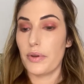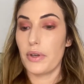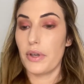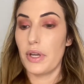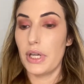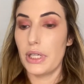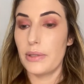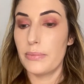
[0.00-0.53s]

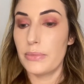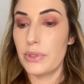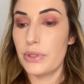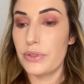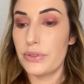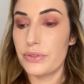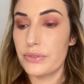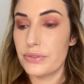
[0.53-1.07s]
I'm
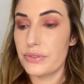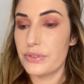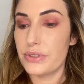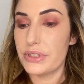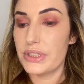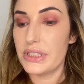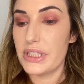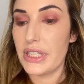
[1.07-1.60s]
going to
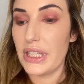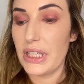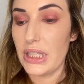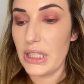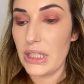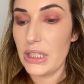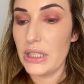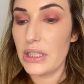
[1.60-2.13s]

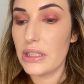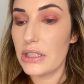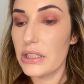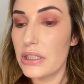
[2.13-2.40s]
take